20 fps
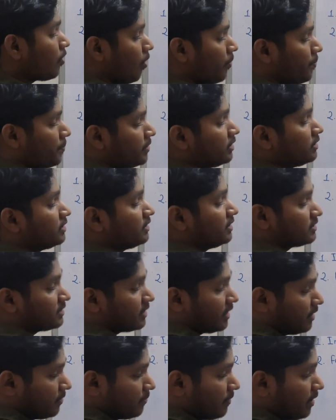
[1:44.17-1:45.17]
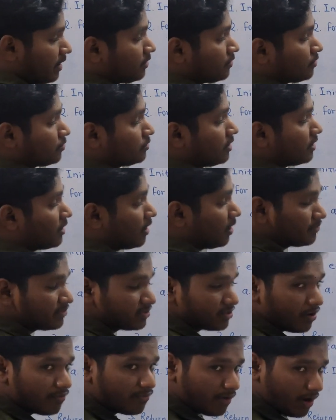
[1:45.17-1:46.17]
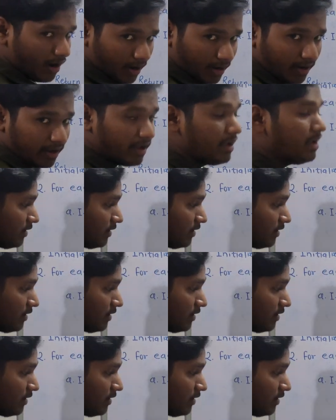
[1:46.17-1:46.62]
copy this element to the nums of I.